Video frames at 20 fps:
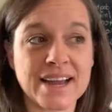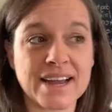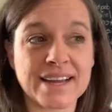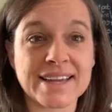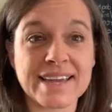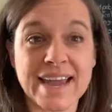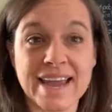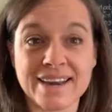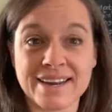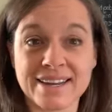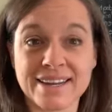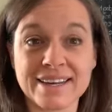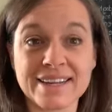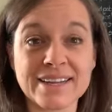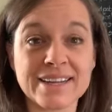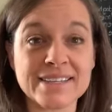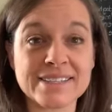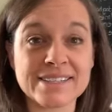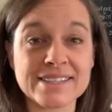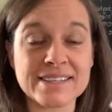again,
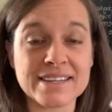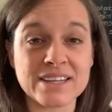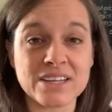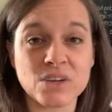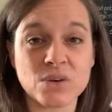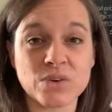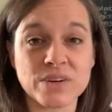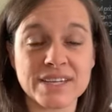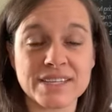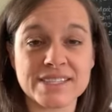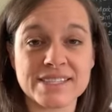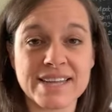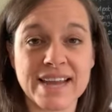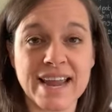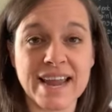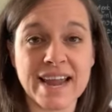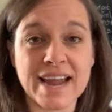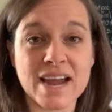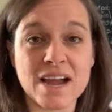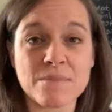it is in the units
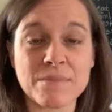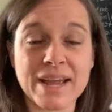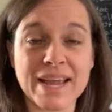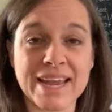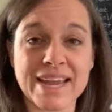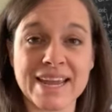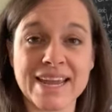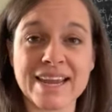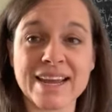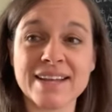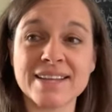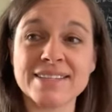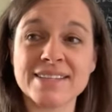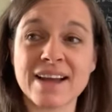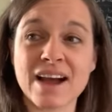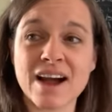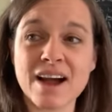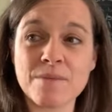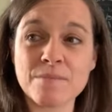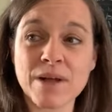tab and
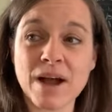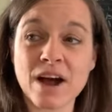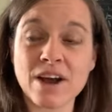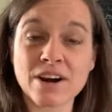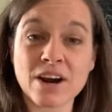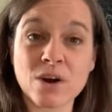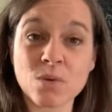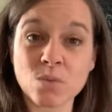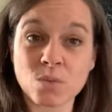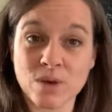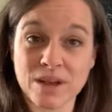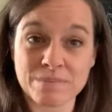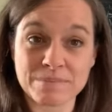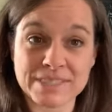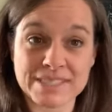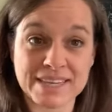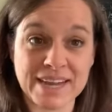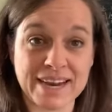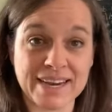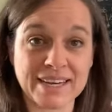um, on our
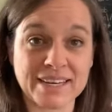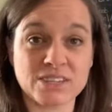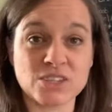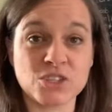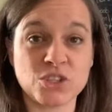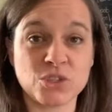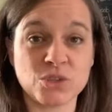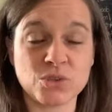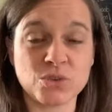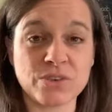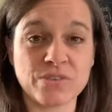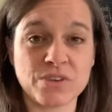website too.